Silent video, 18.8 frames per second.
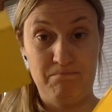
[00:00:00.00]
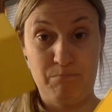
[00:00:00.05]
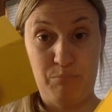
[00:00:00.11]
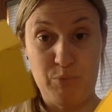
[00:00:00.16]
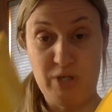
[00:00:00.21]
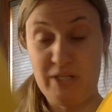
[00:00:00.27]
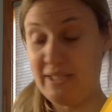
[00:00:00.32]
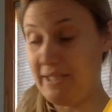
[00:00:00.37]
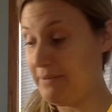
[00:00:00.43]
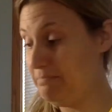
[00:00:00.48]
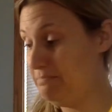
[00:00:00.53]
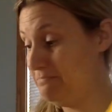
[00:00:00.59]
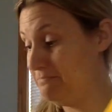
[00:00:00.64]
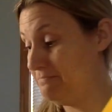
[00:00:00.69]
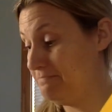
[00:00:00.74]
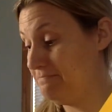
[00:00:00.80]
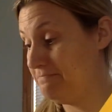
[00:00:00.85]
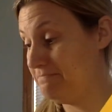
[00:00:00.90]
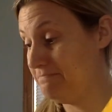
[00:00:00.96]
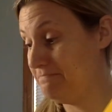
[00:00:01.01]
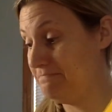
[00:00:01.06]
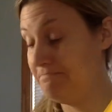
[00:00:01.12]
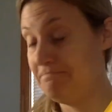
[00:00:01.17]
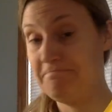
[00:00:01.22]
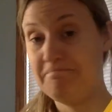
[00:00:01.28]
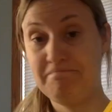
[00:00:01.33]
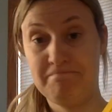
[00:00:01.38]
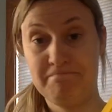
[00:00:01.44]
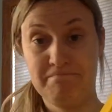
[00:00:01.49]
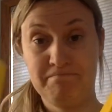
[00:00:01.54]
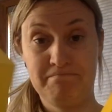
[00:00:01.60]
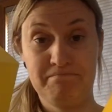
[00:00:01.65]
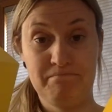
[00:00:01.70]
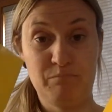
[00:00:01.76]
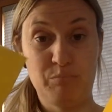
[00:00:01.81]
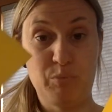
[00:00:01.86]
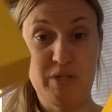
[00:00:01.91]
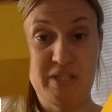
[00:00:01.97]
prism,
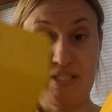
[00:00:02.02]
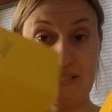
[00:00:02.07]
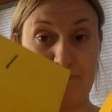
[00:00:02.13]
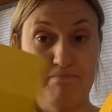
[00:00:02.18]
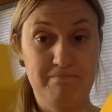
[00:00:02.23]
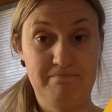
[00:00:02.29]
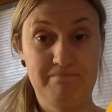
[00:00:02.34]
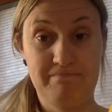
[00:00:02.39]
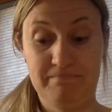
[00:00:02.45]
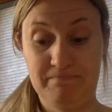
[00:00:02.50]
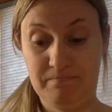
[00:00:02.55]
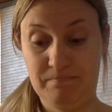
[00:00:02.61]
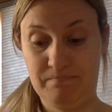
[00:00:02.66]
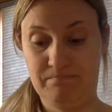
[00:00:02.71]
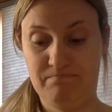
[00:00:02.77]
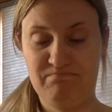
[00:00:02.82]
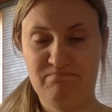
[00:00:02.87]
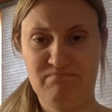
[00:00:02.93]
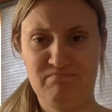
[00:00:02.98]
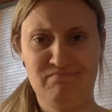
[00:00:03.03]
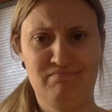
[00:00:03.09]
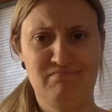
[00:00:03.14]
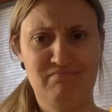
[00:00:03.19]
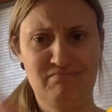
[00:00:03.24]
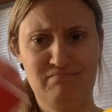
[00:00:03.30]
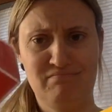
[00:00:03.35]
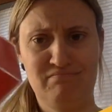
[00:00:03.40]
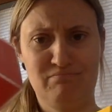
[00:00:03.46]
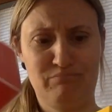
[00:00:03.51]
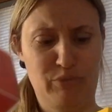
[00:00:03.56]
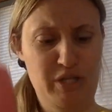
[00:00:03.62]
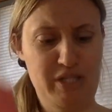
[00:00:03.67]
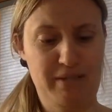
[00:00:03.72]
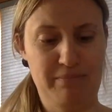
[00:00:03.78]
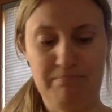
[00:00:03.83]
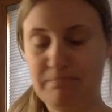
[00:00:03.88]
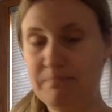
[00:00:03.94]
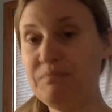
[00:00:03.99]
prism,
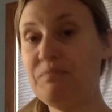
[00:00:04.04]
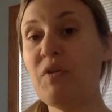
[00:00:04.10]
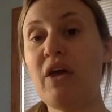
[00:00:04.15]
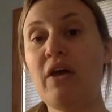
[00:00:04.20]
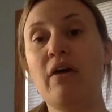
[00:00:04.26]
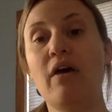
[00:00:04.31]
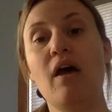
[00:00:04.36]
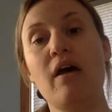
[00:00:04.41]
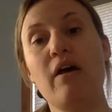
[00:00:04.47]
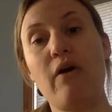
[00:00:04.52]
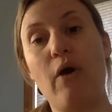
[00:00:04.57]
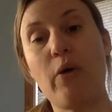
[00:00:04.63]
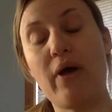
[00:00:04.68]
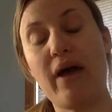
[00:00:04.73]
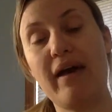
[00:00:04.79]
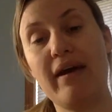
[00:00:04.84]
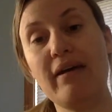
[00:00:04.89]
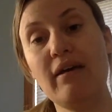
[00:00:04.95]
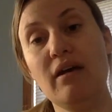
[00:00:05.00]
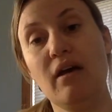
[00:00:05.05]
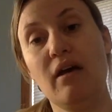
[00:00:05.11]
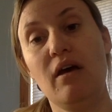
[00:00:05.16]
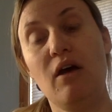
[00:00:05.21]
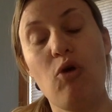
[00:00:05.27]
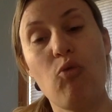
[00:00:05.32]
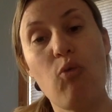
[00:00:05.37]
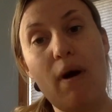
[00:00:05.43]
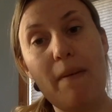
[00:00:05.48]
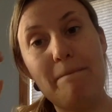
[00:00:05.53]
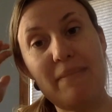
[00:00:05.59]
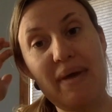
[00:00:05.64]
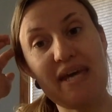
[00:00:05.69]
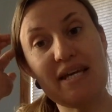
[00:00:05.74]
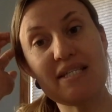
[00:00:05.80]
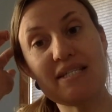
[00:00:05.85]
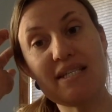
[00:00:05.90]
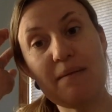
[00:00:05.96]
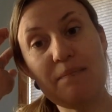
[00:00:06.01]
prism. Okay, what
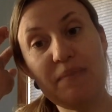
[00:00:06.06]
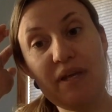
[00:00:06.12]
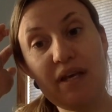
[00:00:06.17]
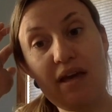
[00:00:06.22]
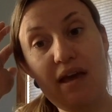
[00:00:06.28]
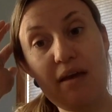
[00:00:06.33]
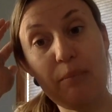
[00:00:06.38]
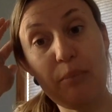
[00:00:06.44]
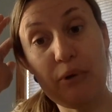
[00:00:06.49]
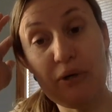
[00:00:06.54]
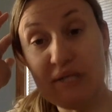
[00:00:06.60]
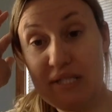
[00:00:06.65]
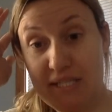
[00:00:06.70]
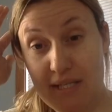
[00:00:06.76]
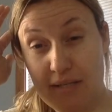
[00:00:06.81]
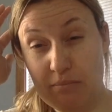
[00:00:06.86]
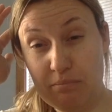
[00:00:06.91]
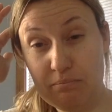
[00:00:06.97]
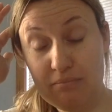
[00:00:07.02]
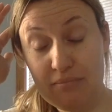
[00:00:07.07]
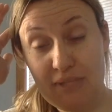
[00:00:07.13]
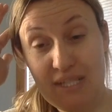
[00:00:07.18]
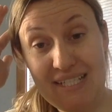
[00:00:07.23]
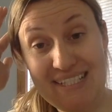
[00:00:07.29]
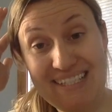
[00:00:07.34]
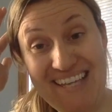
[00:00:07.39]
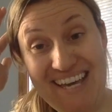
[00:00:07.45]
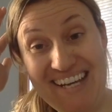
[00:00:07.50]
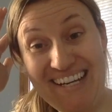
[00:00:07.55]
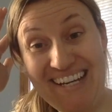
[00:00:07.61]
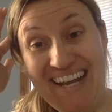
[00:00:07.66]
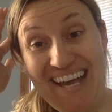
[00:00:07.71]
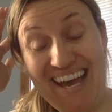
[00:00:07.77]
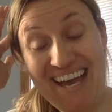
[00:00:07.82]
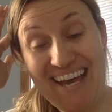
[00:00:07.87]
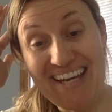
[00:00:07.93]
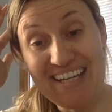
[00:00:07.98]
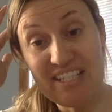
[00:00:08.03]
makes something a prism is that it
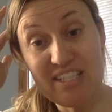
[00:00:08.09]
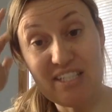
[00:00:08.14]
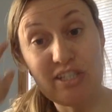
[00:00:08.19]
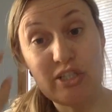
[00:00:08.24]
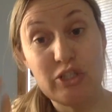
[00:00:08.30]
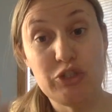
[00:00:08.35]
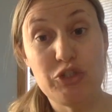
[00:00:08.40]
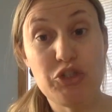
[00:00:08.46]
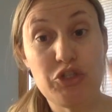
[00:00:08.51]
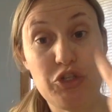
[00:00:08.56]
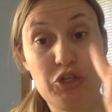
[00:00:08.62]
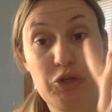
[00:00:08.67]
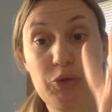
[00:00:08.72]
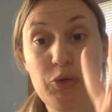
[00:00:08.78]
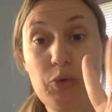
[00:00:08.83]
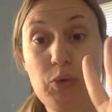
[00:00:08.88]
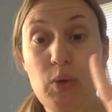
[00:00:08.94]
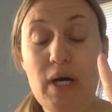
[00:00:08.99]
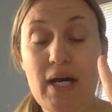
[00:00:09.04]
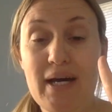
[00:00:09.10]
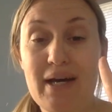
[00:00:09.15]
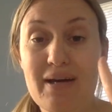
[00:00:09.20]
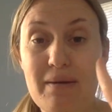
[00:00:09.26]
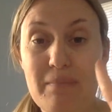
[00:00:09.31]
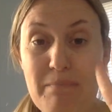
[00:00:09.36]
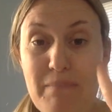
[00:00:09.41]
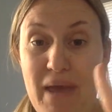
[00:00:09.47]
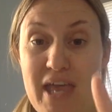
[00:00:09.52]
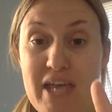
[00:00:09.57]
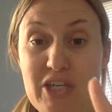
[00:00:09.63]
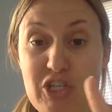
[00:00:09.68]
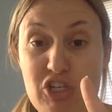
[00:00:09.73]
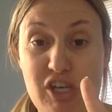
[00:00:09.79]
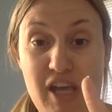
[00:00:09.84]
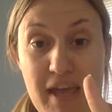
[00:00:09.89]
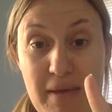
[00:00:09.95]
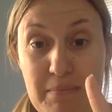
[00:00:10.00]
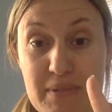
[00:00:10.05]
has two base
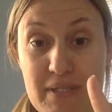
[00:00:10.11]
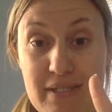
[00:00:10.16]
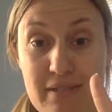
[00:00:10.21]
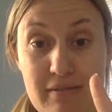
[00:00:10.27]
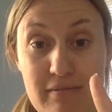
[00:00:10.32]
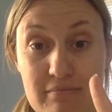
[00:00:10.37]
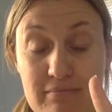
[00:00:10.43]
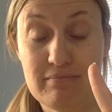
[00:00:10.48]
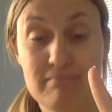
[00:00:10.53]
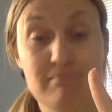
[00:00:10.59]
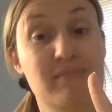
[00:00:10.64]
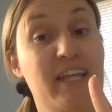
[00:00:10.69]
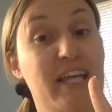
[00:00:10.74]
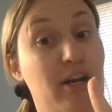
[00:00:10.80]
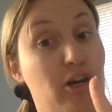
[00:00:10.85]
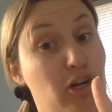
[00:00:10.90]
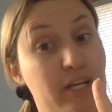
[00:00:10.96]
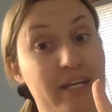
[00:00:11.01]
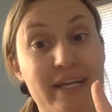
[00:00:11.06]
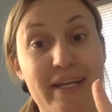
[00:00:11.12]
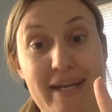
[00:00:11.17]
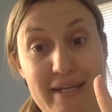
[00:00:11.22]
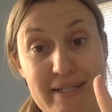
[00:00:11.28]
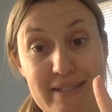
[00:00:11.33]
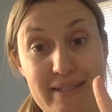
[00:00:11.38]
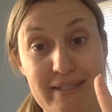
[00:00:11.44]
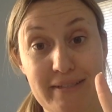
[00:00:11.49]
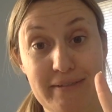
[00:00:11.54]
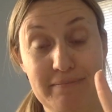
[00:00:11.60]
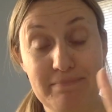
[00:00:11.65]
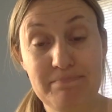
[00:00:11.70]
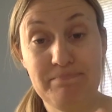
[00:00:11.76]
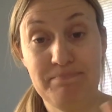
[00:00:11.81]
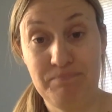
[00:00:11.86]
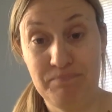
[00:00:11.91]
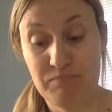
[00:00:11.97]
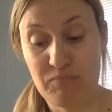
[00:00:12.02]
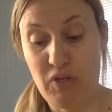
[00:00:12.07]
shapes that are connected.
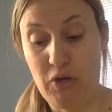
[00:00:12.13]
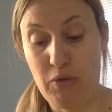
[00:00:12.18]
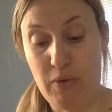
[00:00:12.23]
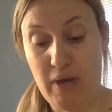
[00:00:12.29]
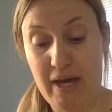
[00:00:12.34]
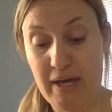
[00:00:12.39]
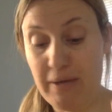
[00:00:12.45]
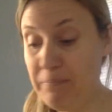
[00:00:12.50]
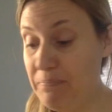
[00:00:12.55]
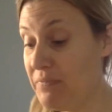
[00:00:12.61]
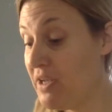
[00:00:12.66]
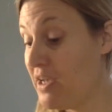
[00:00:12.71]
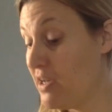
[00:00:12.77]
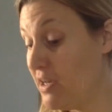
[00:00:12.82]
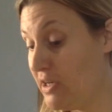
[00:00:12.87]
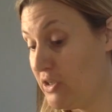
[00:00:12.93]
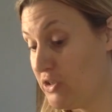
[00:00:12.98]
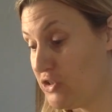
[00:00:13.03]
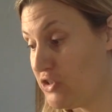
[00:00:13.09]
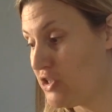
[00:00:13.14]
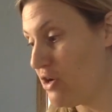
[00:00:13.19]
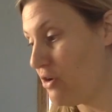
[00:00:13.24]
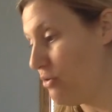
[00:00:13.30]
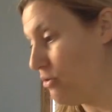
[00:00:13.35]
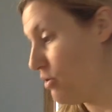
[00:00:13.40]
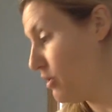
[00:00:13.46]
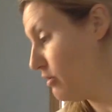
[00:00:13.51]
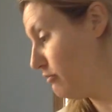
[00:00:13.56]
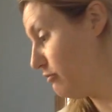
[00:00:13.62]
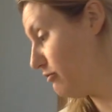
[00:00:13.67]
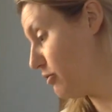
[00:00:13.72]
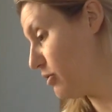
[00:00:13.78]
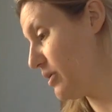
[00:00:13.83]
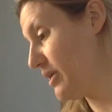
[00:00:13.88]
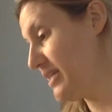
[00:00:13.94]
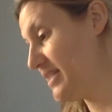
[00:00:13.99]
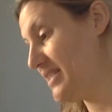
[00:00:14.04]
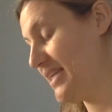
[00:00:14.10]
Okay, so
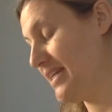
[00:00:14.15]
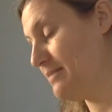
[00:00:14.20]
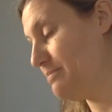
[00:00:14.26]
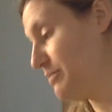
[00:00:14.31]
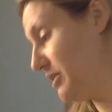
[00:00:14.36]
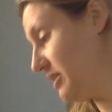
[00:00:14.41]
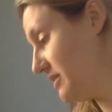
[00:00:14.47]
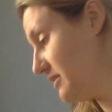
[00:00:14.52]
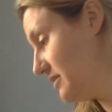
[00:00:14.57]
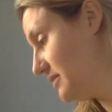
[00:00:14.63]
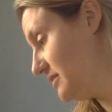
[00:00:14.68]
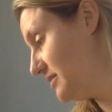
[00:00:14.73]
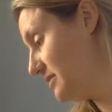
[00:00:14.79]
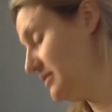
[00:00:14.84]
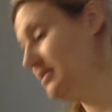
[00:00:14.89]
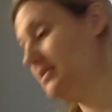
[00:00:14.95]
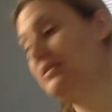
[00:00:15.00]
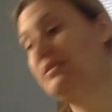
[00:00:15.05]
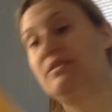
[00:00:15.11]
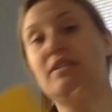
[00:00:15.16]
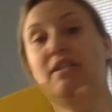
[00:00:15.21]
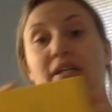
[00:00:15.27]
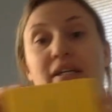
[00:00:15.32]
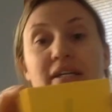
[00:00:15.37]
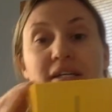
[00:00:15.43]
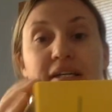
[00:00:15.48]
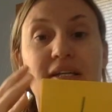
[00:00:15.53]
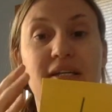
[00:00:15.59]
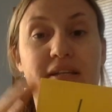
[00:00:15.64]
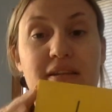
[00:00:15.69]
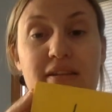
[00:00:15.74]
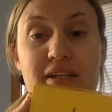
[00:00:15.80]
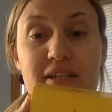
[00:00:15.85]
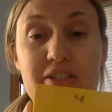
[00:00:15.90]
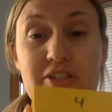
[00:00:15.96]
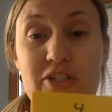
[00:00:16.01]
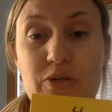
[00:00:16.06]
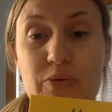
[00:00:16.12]
for example,
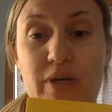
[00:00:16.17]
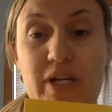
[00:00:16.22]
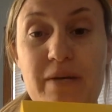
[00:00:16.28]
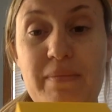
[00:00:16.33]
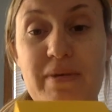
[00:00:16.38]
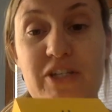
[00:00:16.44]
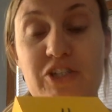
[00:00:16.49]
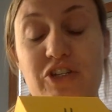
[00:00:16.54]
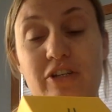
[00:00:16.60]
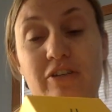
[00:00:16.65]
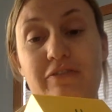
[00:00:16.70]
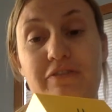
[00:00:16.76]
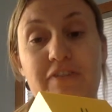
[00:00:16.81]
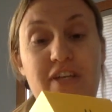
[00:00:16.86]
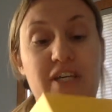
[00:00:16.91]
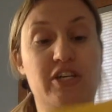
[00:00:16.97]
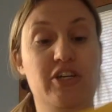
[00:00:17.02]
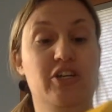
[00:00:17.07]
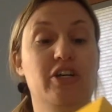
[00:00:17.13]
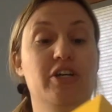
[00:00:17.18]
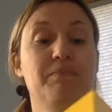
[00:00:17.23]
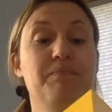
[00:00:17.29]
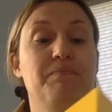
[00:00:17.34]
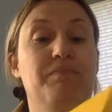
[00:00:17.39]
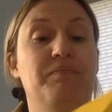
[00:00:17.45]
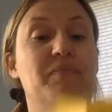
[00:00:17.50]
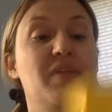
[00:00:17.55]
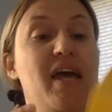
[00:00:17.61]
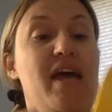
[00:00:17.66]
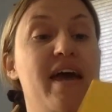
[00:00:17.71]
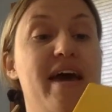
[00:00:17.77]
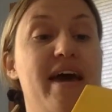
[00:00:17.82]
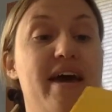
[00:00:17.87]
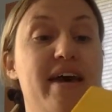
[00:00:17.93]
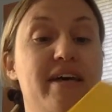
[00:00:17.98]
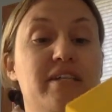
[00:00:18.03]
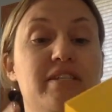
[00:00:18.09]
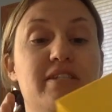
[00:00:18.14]
this three-dimensional figure
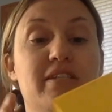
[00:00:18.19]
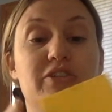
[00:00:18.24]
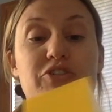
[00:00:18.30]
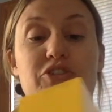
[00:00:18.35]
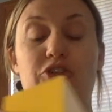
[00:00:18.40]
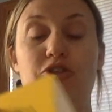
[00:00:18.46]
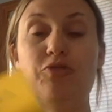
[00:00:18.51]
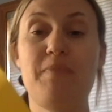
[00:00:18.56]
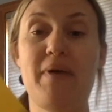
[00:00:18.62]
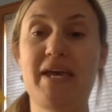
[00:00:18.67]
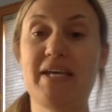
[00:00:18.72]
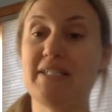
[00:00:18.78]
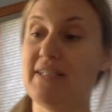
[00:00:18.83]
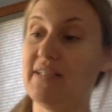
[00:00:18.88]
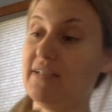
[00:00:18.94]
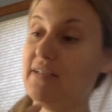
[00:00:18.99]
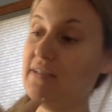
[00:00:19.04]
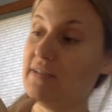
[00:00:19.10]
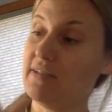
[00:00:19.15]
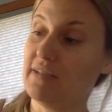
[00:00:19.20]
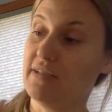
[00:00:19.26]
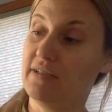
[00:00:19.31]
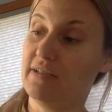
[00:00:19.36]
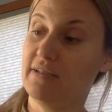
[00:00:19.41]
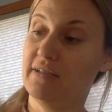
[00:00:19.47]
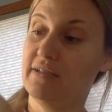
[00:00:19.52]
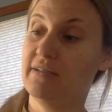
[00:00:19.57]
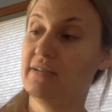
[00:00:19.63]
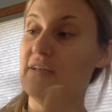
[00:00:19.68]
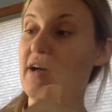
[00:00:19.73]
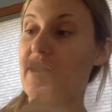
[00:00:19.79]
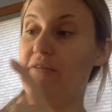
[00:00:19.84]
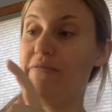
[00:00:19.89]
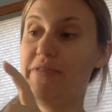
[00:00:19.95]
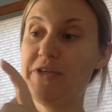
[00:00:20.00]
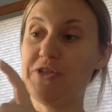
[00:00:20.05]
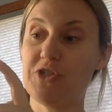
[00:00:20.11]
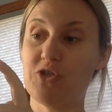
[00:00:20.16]
has two bases
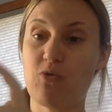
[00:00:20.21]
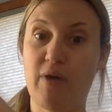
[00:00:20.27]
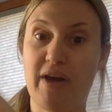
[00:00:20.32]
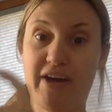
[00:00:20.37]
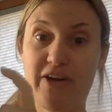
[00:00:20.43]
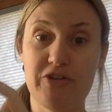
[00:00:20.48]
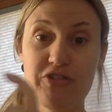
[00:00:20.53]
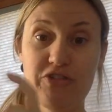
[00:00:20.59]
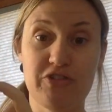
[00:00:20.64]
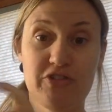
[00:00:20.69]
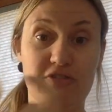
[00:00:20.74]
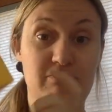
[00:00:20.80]
of the squares.